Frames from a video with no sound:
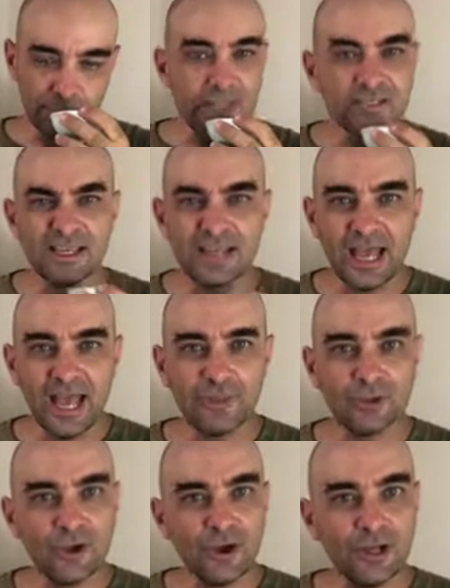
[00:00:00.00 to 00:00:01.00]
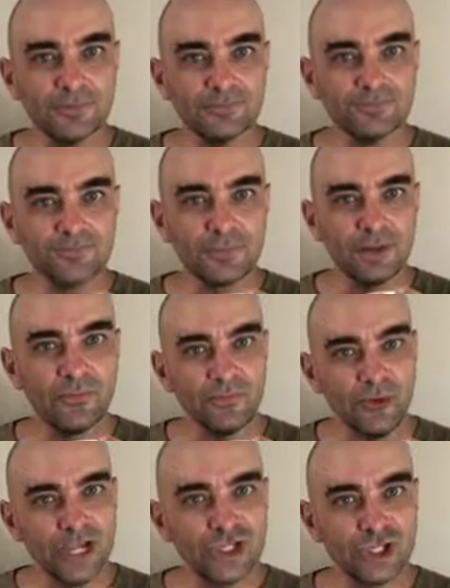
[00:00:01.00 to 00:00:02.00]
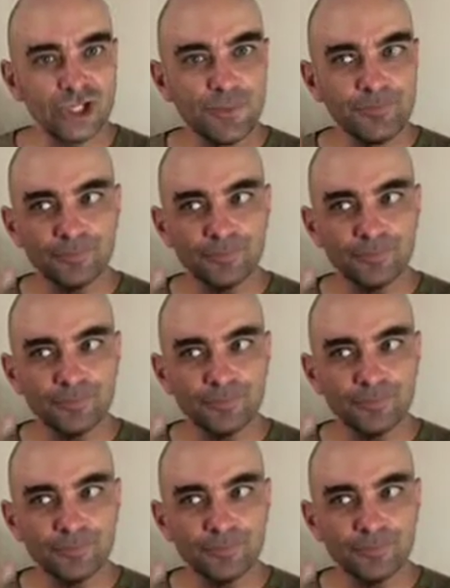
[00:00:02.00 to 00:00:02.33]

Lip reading: It's like an apricot, fresh